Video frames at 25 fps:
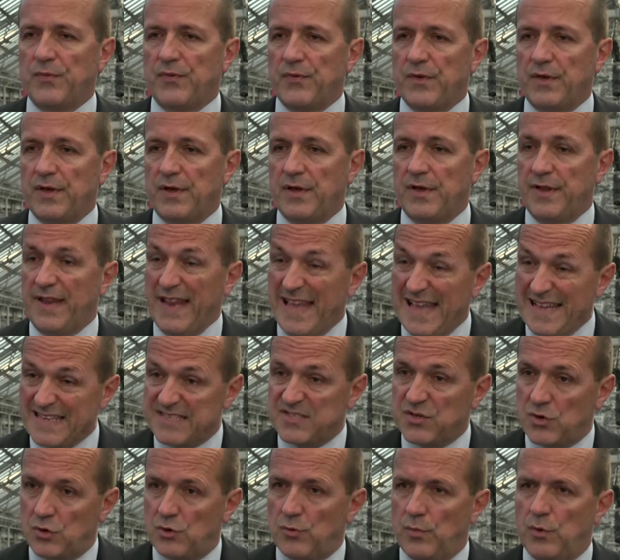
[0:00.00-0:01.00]
an
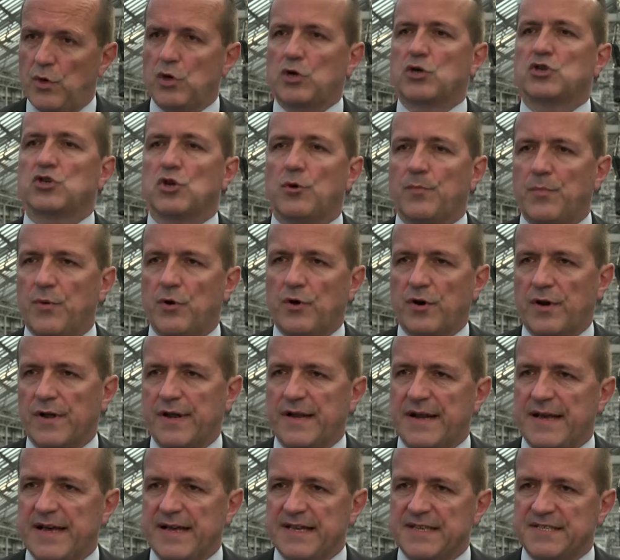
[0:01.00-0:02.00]
ESTRO workshop
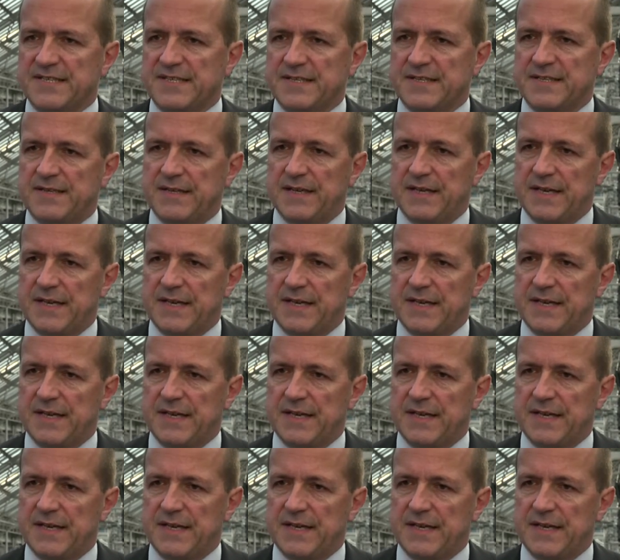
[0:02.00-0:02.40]
organized